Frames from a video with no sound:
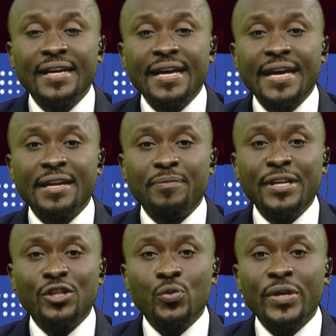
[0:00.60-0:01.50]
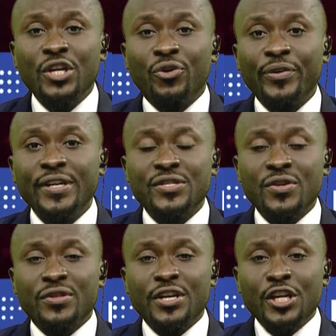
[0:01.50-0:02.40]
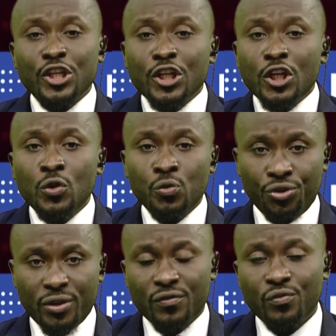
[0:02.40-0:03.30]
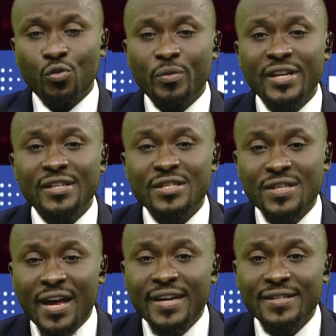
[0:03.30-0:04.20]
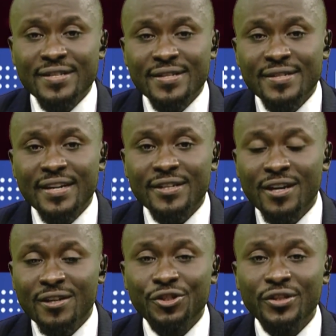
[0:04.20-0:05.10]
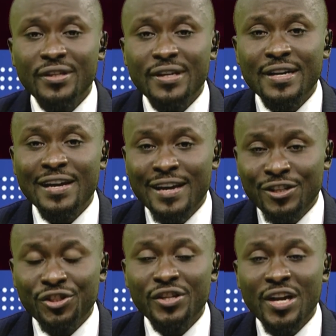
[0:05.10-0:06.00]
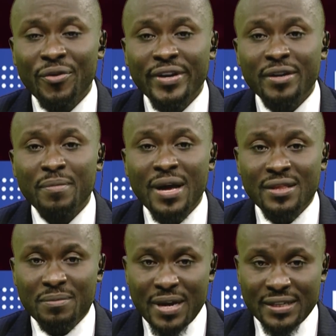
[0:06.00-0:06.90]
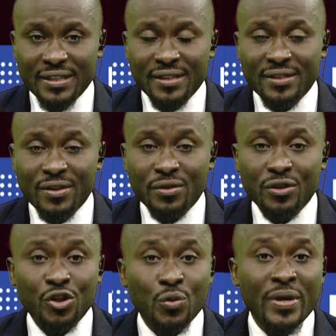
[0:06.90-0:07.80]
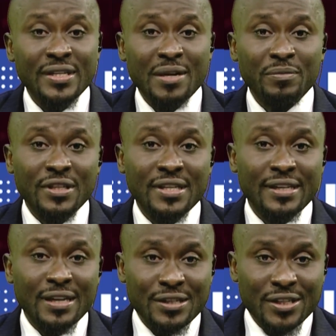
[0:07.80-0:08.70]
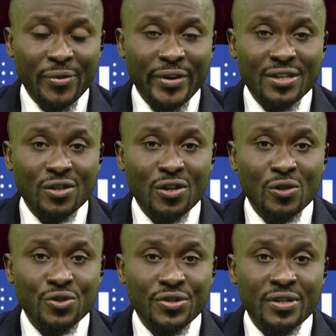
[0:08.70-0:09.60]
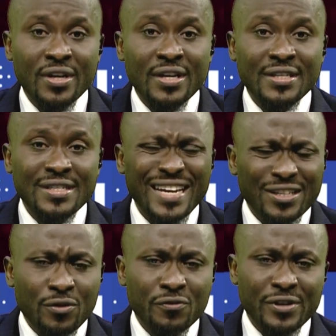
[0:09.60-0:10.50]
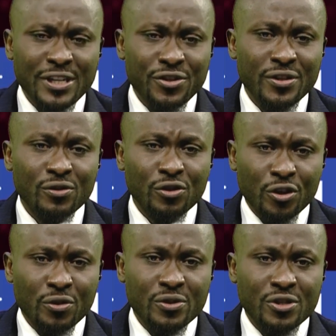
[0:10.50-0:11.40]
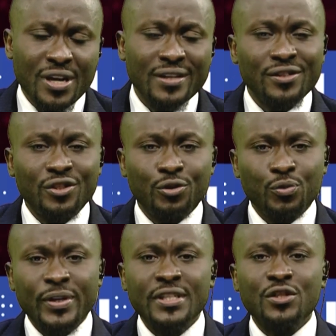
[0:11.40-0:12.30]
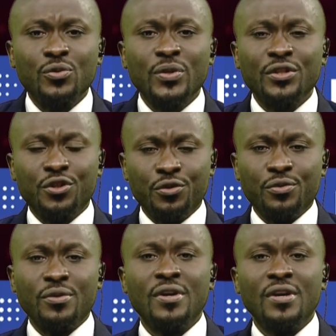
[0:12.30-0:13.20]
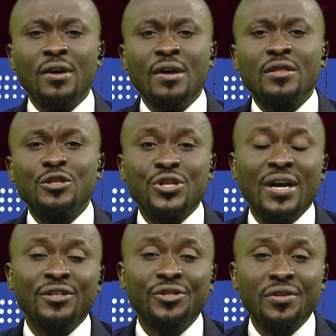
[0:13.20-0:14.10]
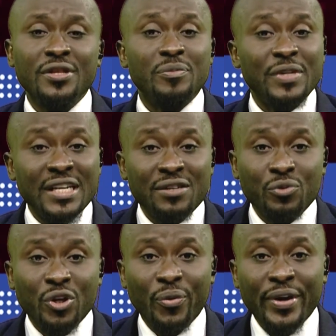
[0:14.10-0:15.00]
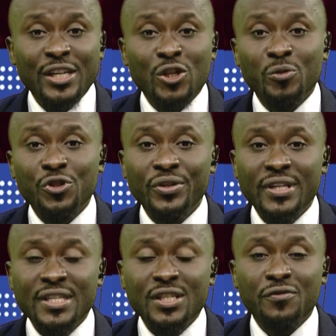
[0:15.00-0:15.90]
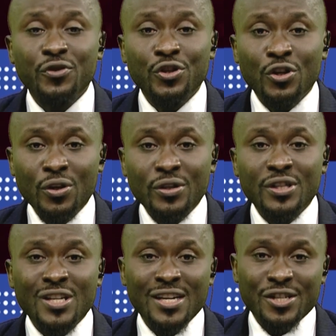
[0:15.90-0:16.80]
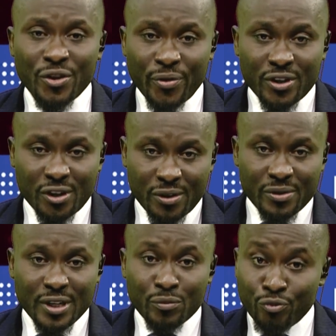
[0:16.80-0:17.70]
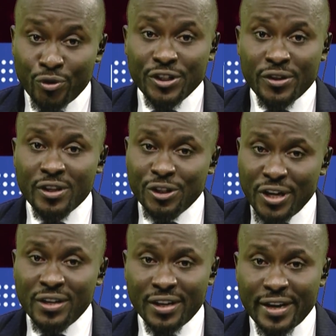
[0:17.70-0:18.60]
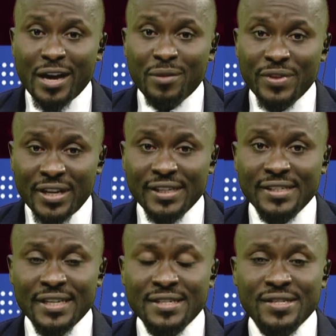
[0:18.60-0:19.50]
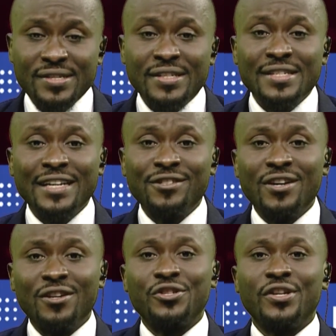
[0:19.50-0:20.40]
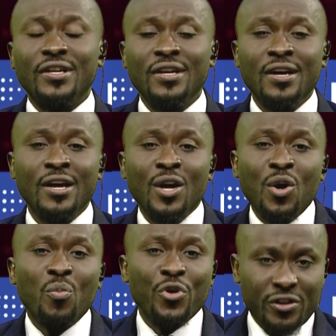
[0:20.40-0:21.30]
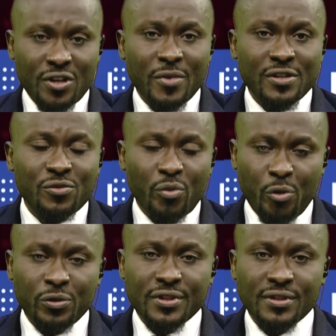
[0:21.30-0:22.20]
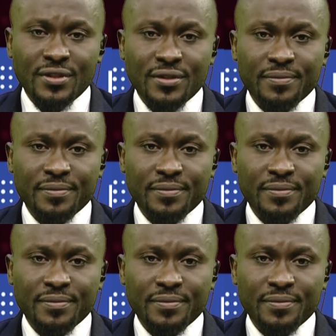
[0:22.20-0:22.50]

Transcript: In a bid to increase the inclusion of women in science, technology, engineering and mathematics, the US Embassy in Nigeria has launched Technovation Girls Challenge 2022. The challenge, they believe, will create opportunities for young Nigerian girls and bridge the gender gap that exists in technology. Moya Thomas reports.